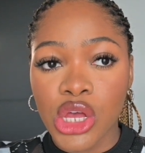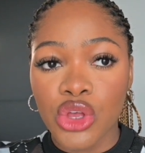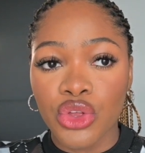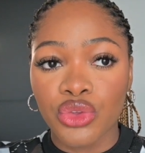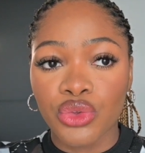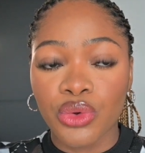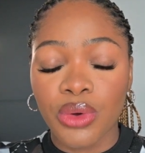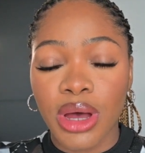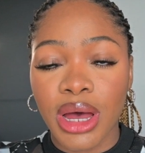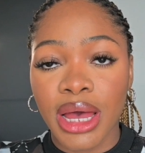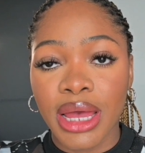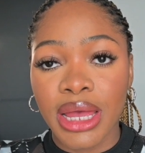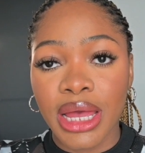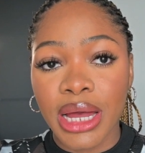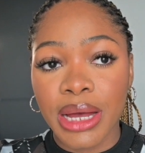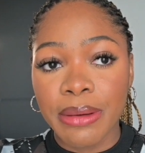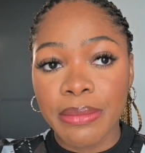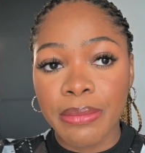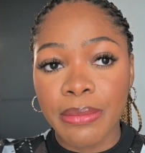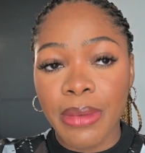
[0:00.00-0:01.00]
So I
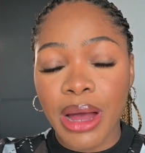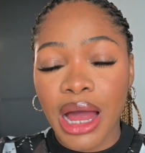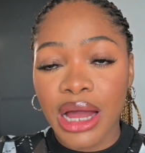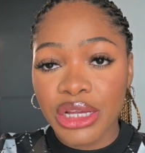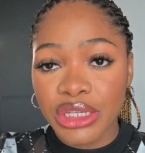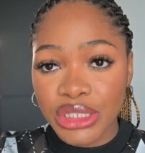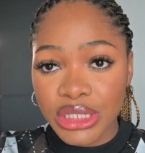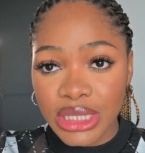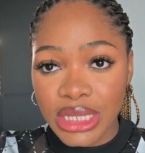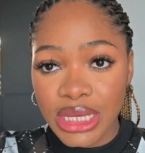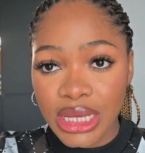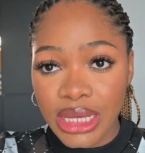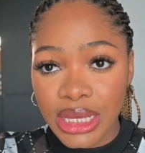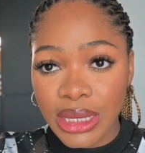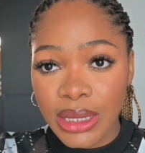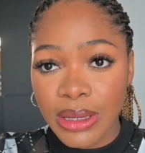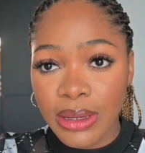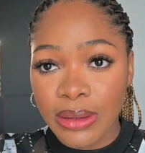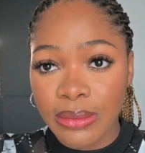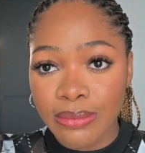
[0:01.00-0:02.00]
am actually
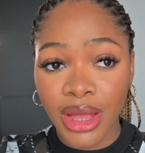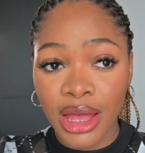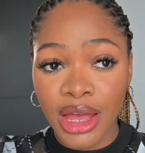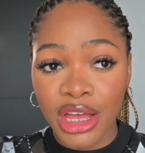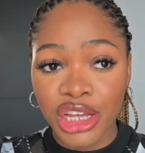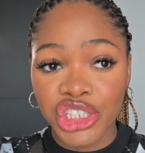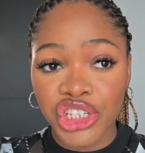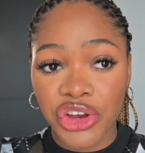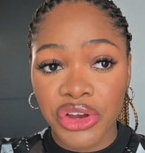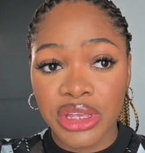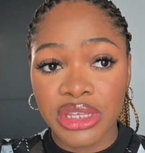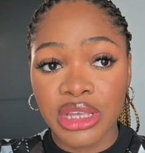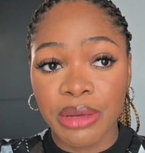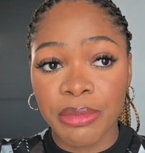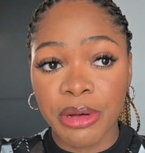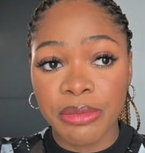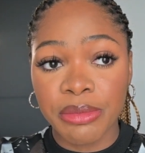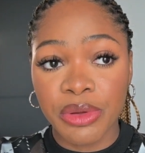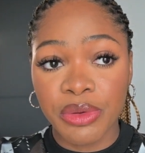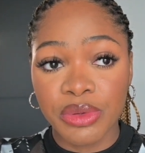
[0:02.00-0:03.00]
sharing this
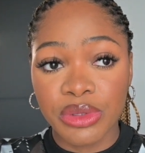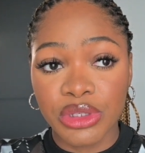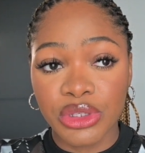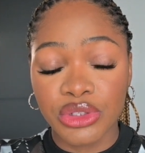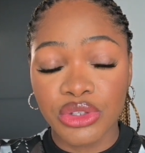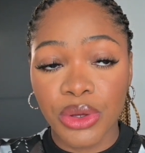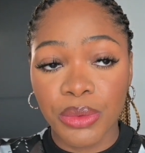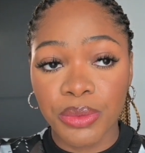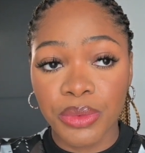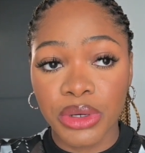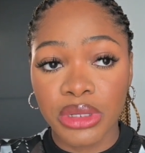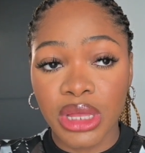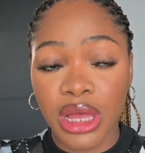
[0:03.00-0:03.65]
apartment with someone.